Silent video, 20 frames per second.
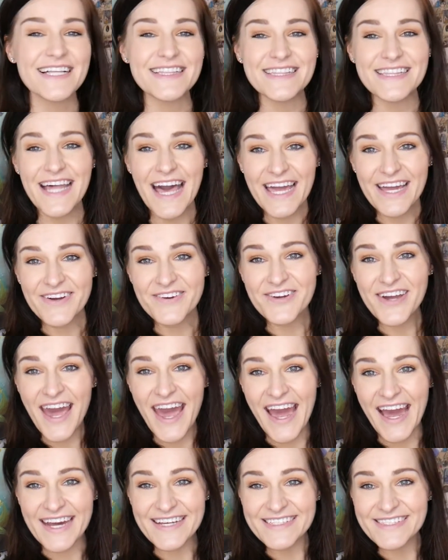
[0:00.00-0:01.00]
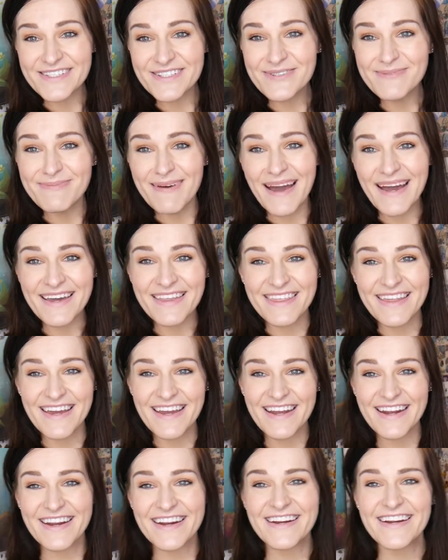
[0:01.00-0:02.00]
Lego castle back
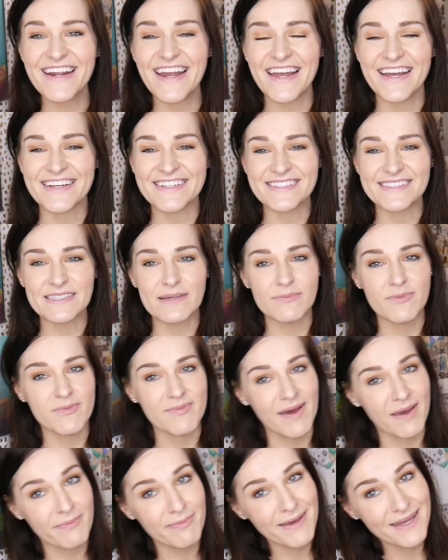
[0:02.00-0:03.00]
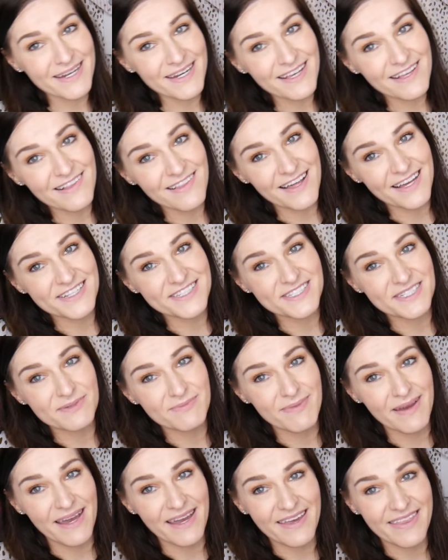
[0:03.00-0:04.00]
there and some of my pin
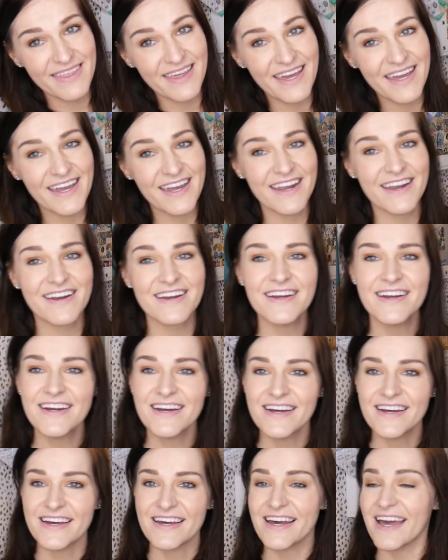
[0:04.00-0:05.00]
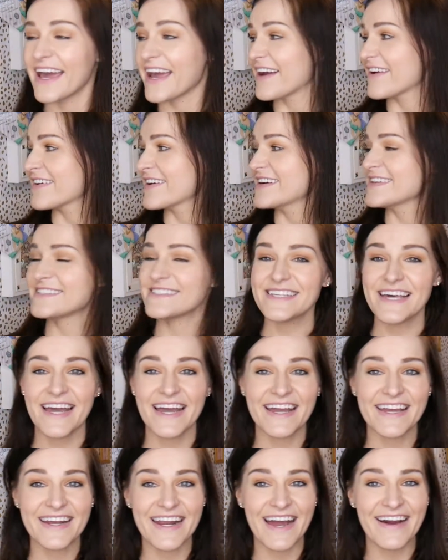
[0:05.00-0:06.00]
collection back there. Ariel's
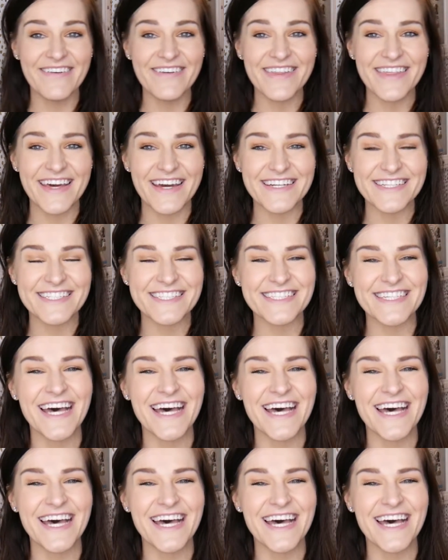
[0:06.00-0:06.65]
hanging out with us,